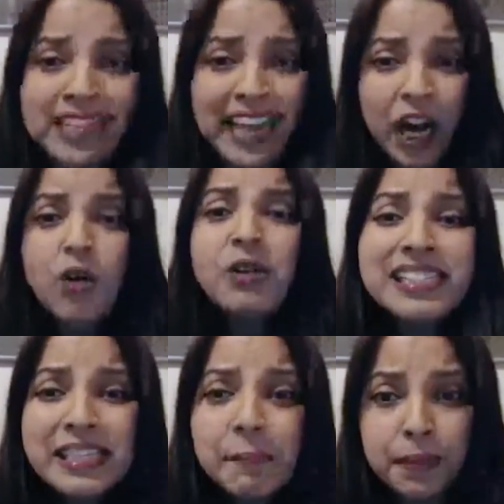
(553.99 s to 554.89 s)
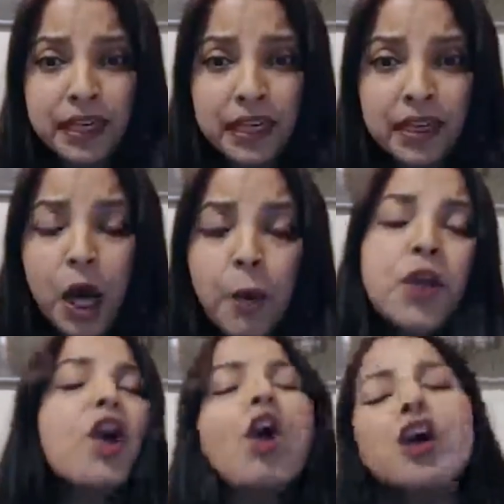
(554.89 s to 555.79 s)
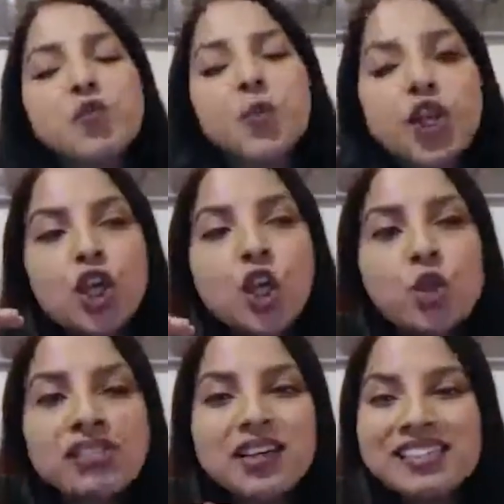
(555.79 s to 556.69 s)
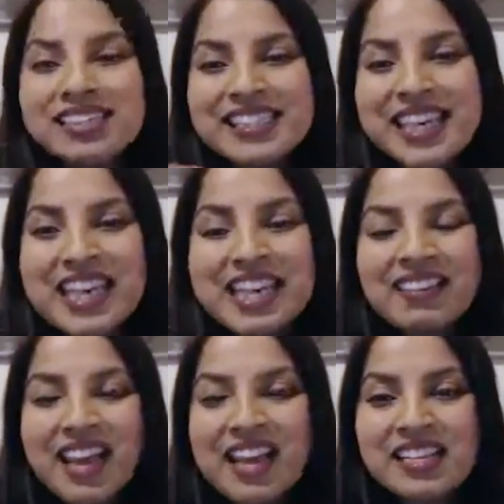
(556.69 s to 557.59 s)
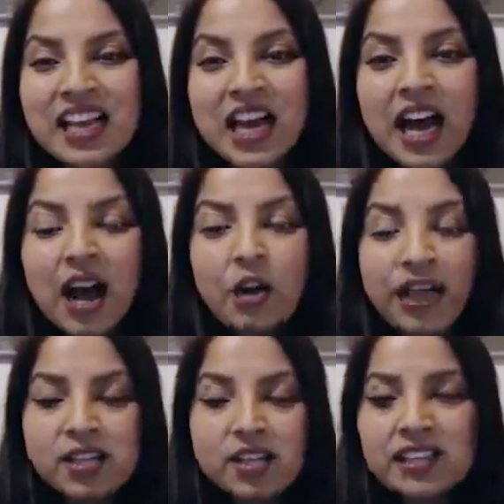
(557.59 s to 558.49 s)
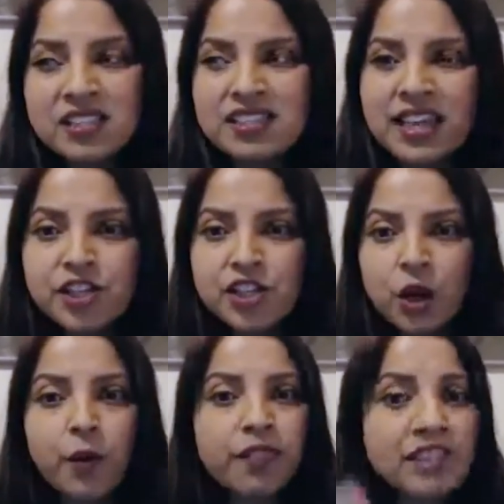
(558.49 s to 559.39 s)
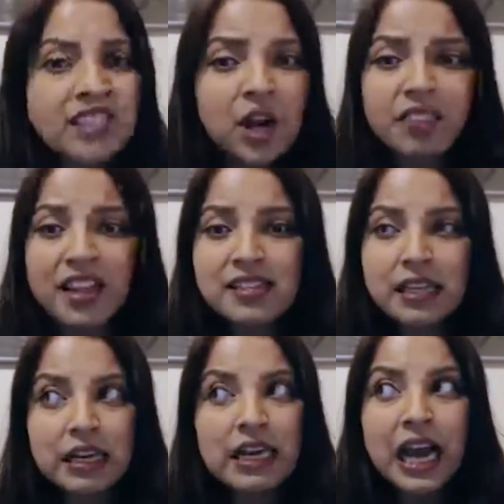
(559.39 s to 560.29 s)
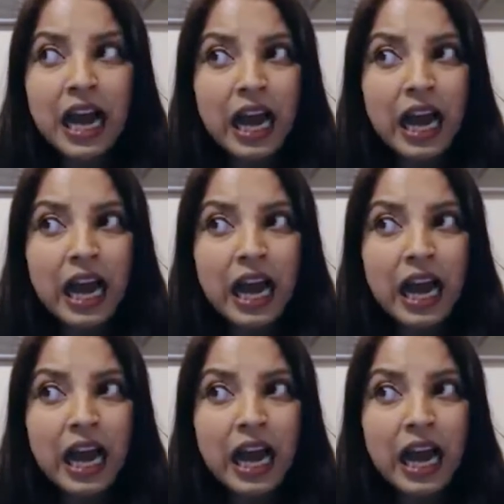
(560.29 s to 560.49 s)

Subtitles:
How? Simply because when you start seeing things, okay, so this is status quo, this is how things are,